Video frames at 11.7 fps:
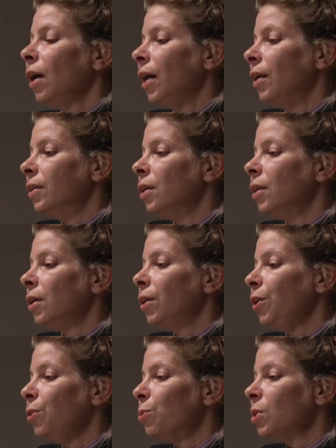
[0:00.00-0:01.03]
and
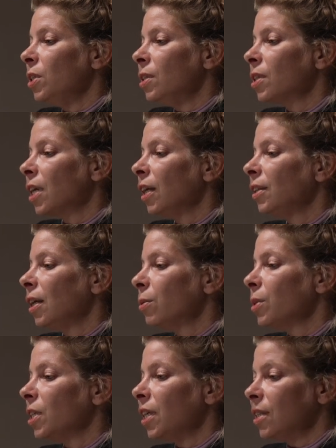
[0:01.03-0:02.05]
use these
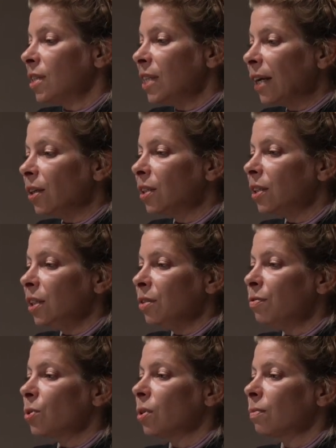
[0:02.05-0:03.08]
cutouts as
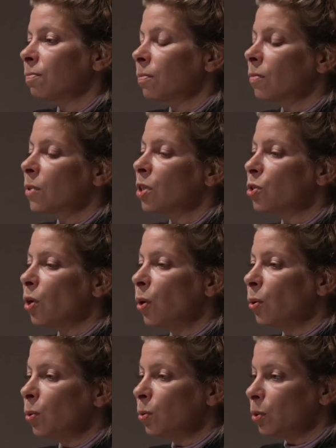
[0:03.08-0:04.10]
negatives.
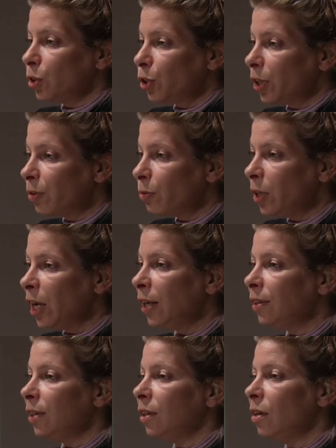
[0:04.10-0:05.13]
So she
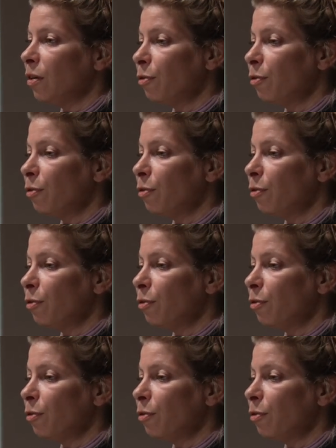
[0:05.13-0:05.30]
created a